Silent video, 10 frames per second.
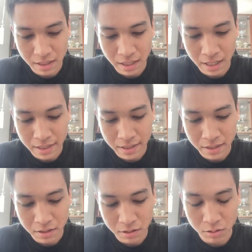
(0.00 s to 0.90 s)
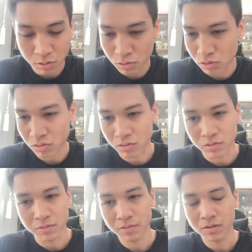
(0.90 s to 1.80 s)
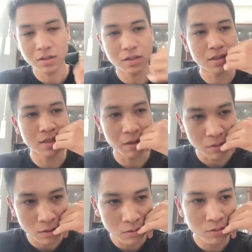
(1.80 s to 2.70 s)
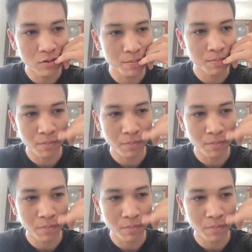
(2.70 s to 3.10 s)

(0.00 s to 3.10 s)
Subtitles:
I used to download